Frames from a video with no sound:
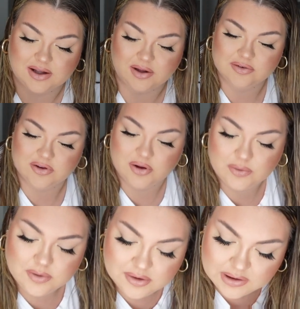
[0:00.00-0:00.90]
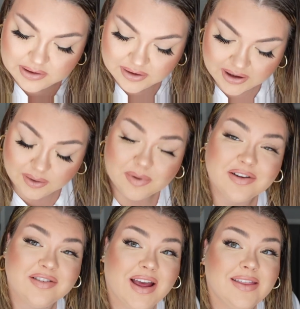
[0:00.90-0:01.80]
Also, I will
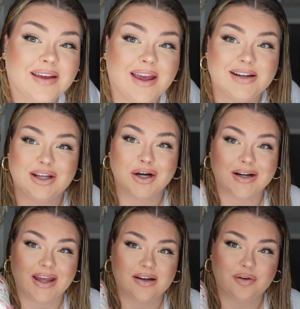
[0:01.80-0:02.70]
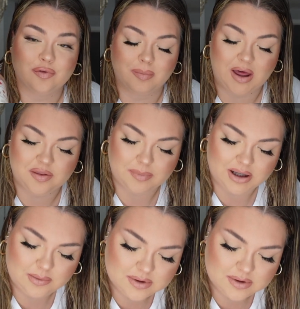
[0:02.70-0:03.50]
say the candy heart candles from Bath & Body